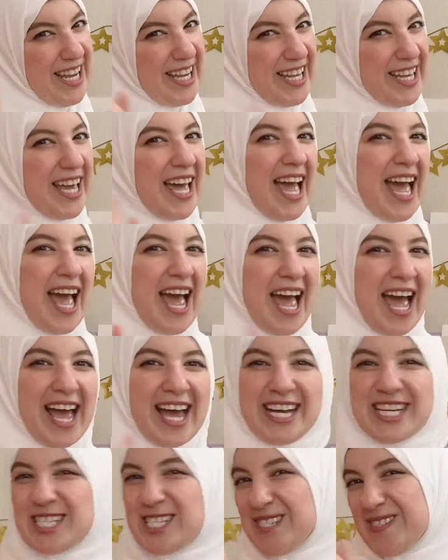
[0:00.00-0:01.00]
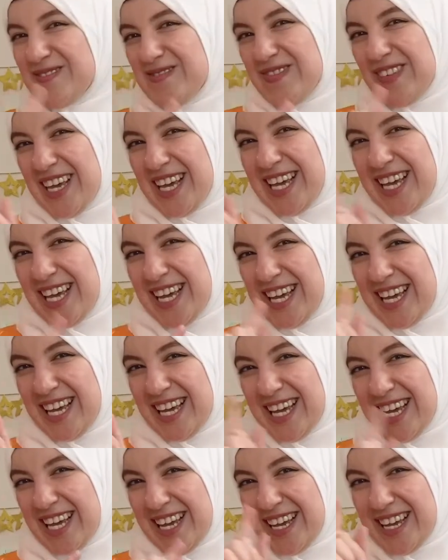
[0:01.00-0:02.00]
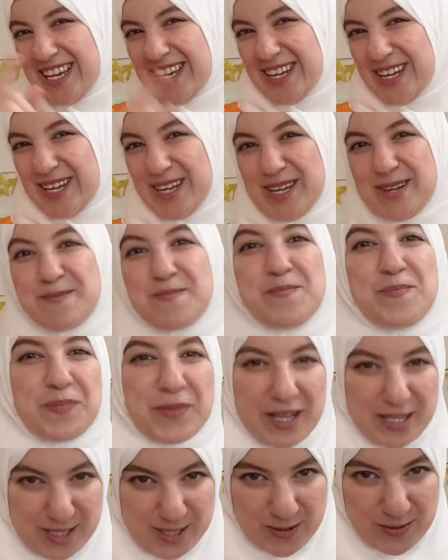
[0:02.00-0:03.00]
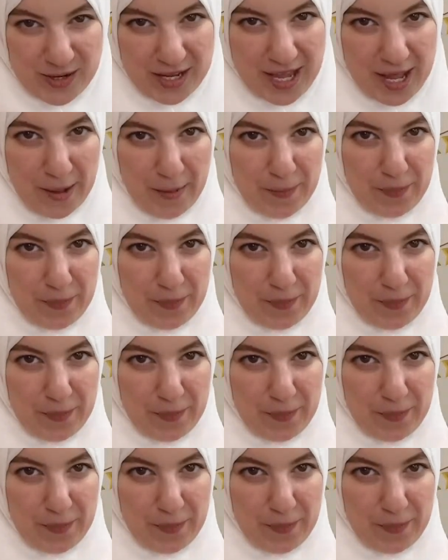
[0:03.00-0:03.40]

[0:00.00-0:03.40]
catch me. Let's do it again.